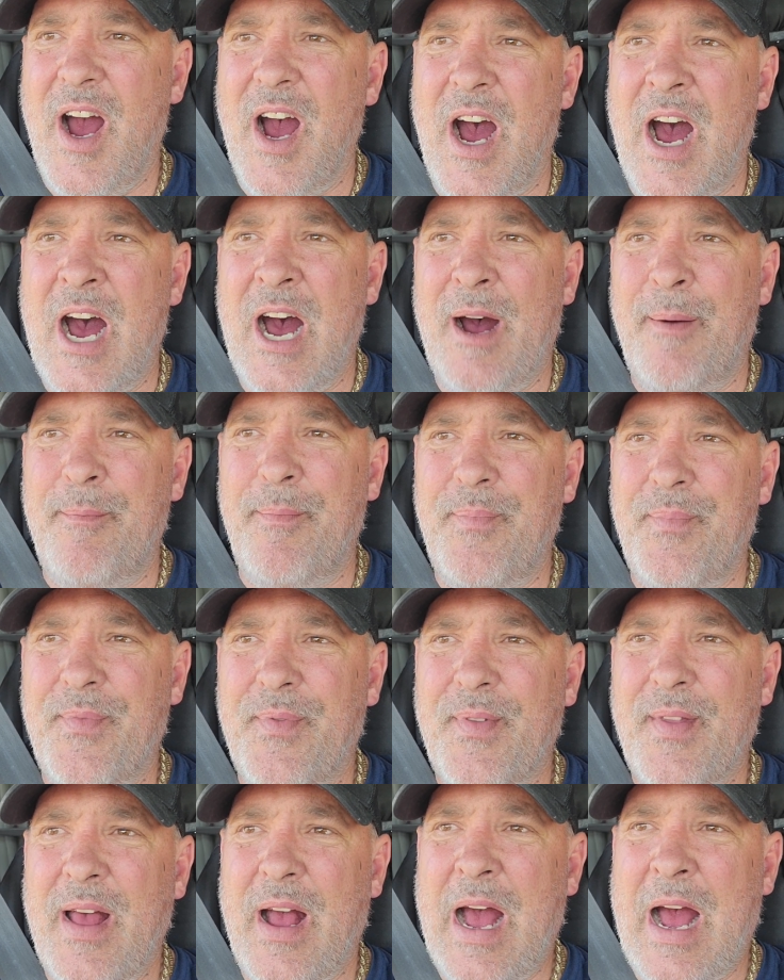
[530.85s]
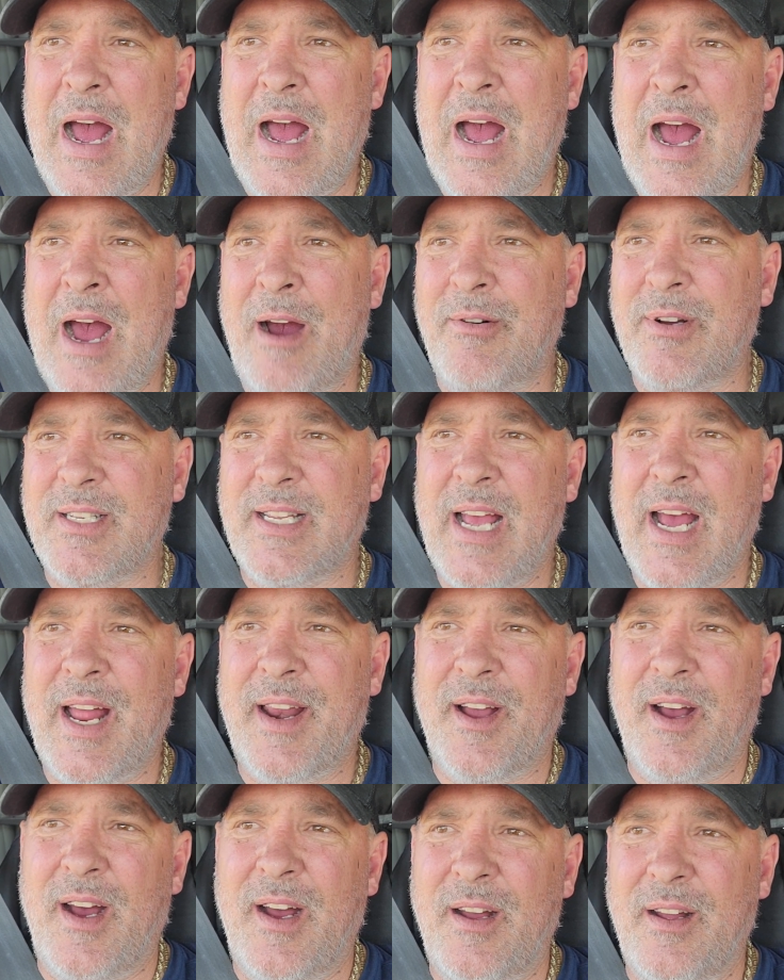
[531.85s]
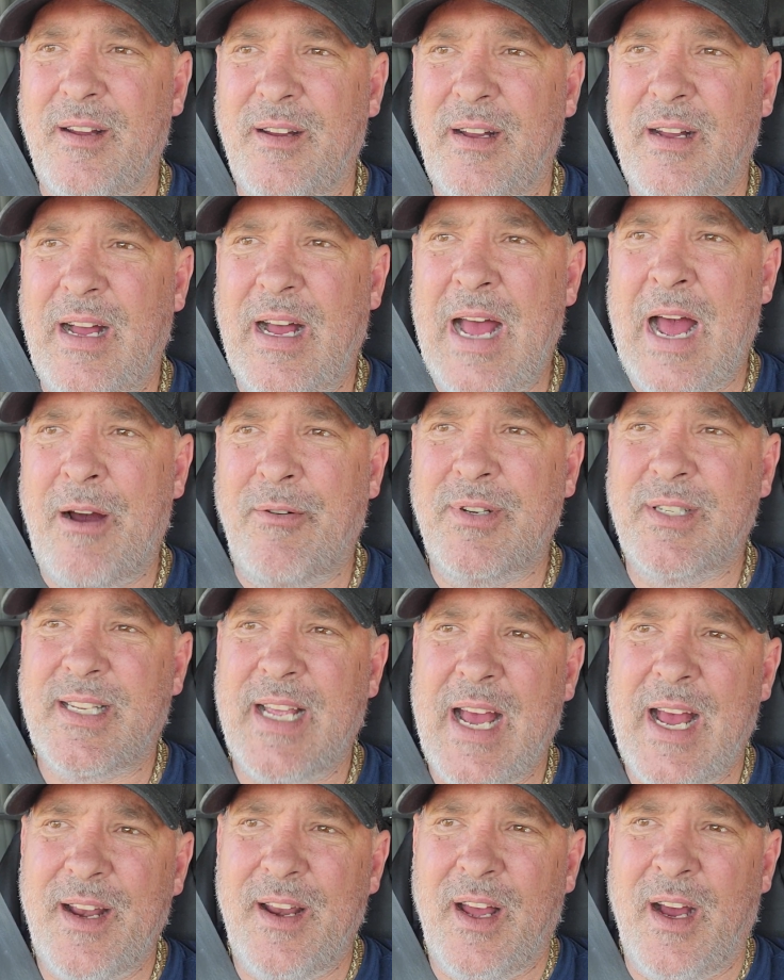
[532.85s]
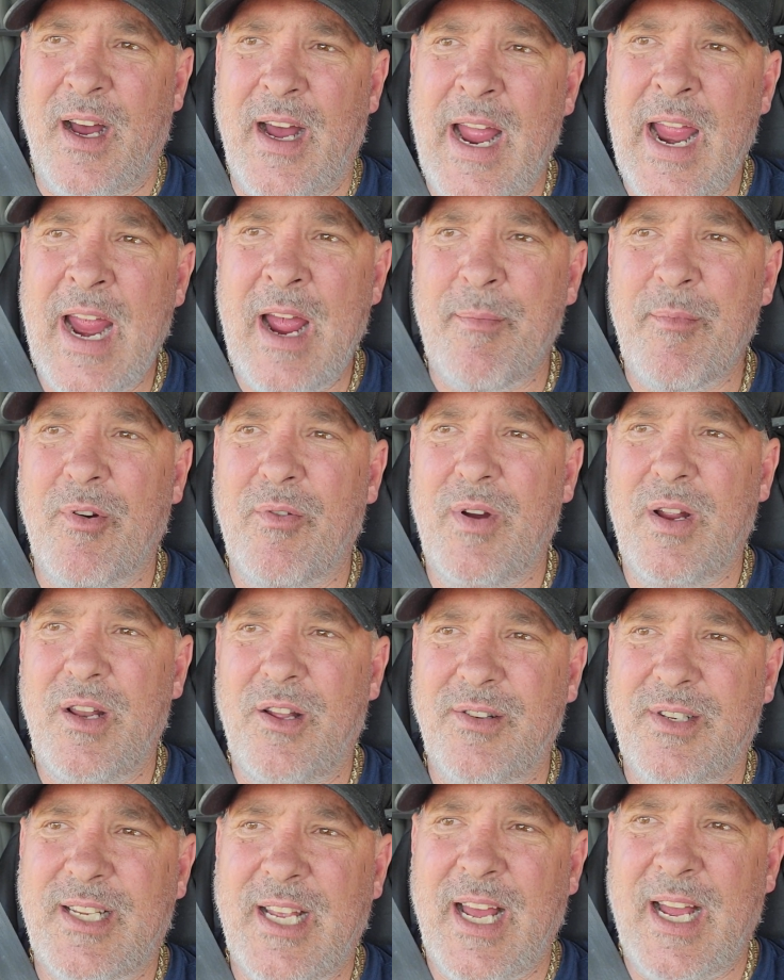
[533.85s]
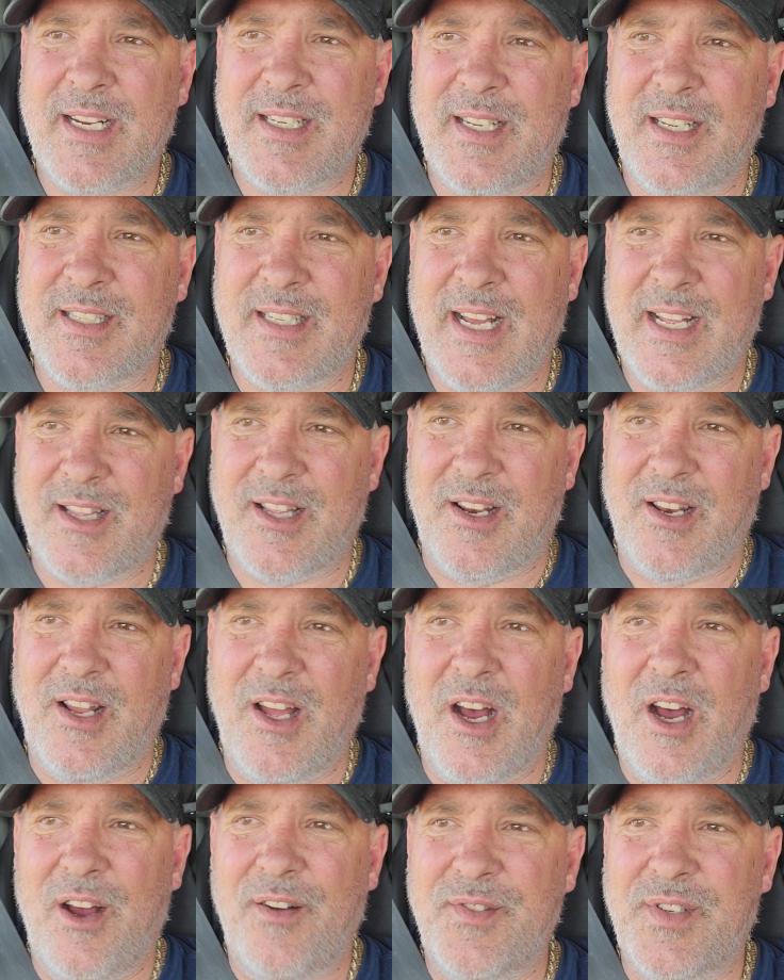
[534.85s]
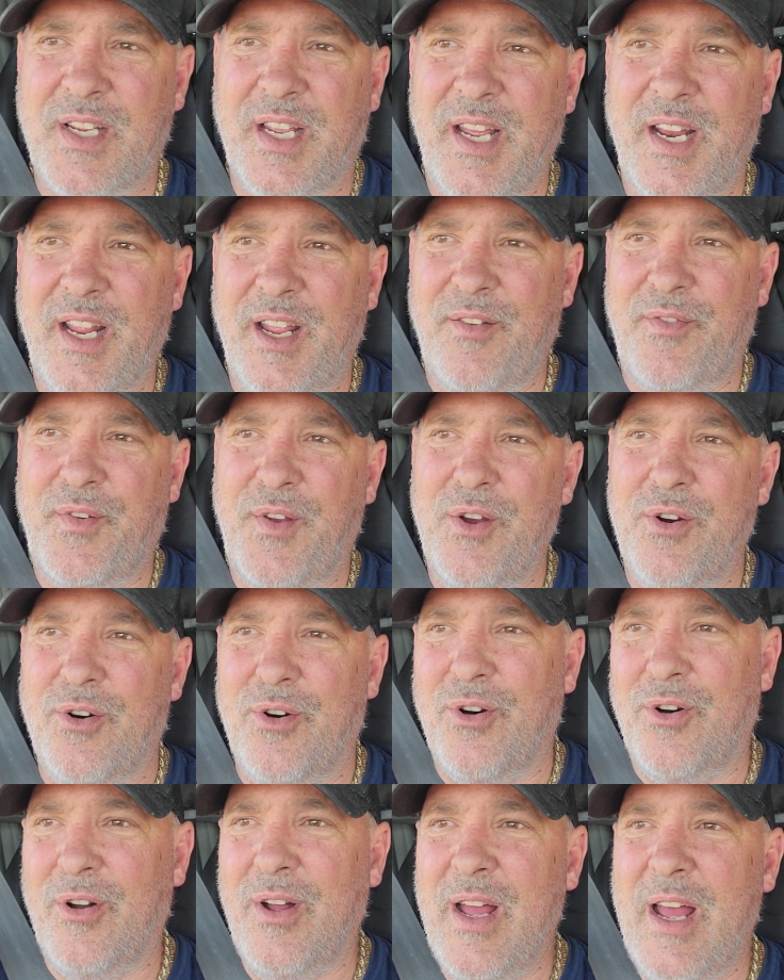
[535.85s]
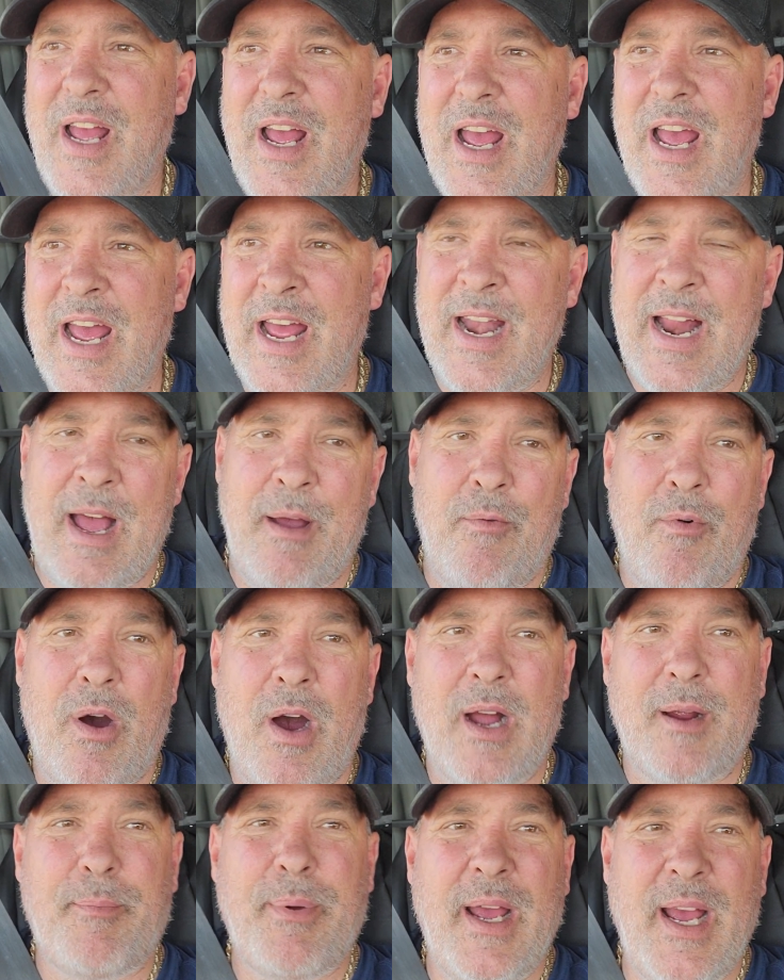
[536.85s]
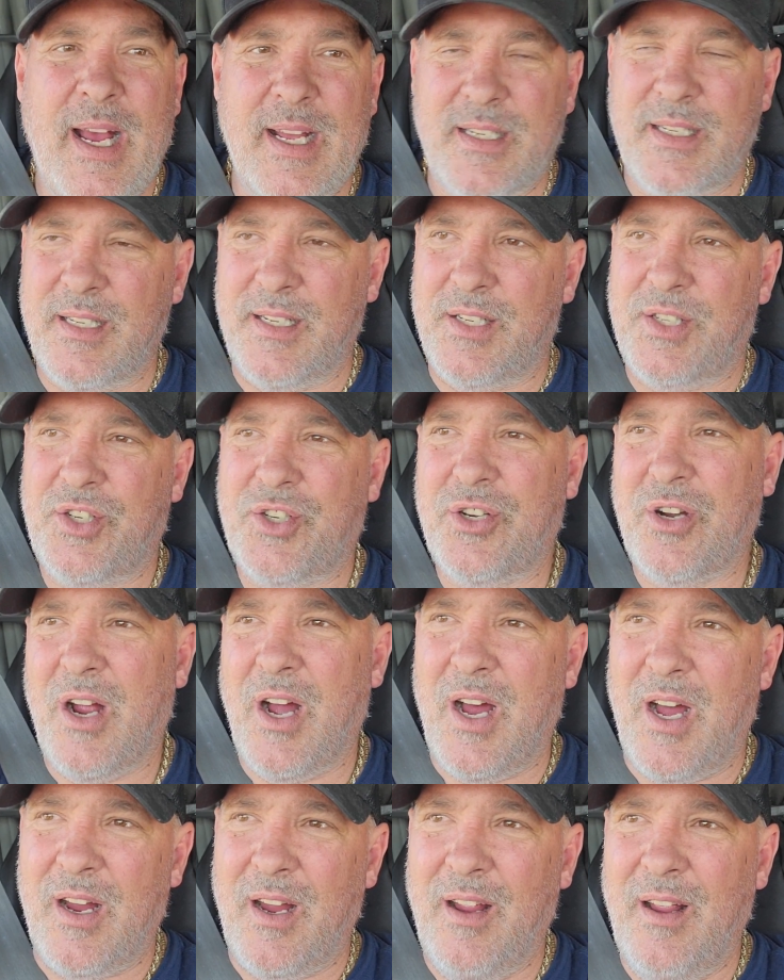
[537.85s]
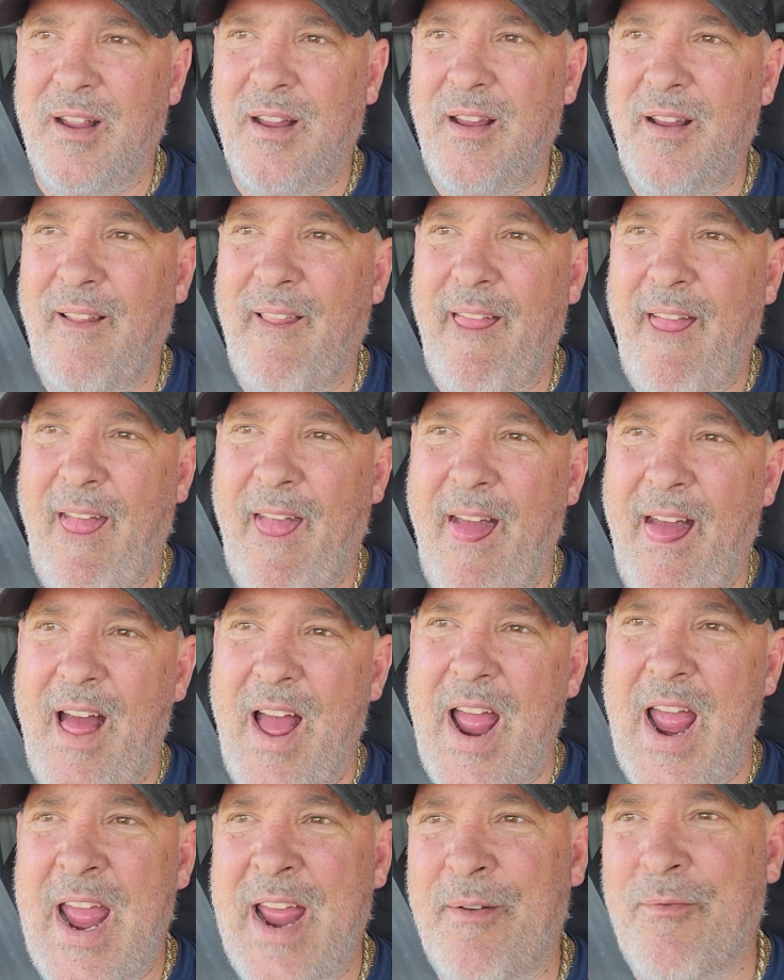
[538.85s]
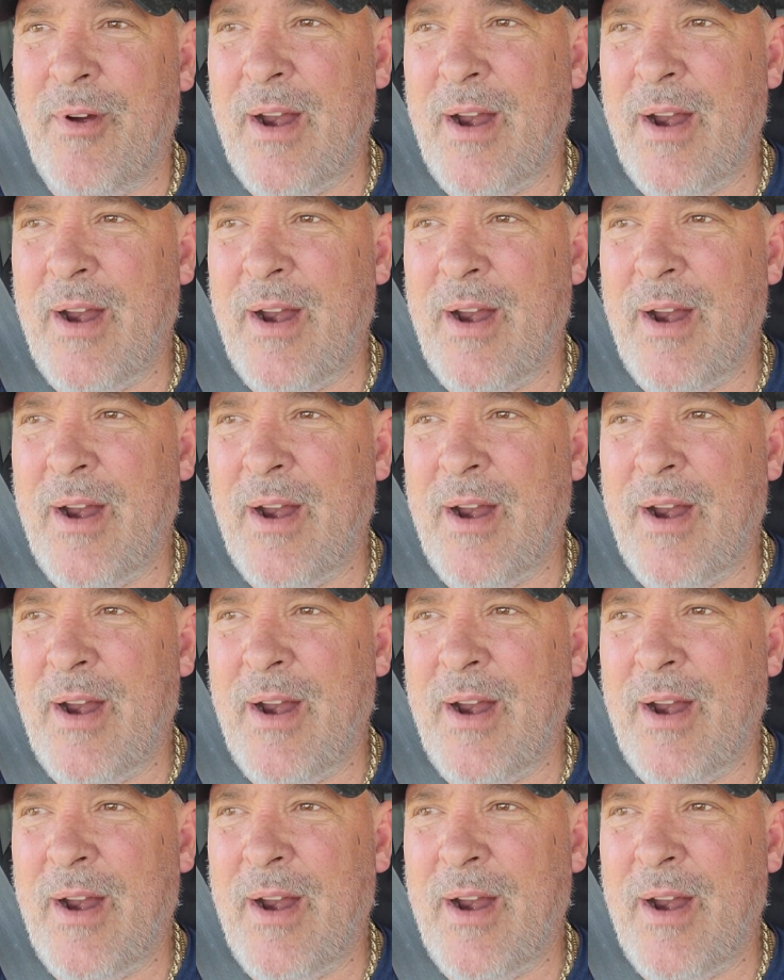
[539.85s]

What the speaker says: I was at Amarillo, Texas, at the Loves getting fuel, and I walked past this truck. And